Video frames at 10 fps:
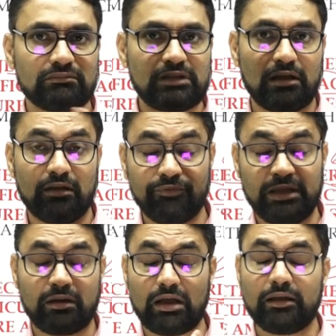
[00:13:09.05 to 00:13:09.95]

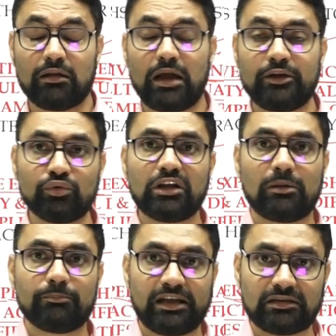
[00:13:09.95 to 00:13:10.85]
where I do the
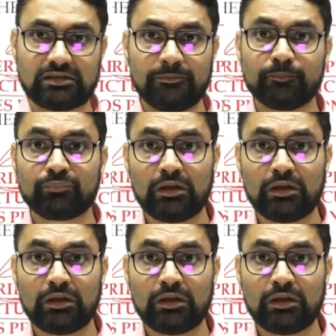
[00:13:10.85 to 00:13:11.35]
comparison.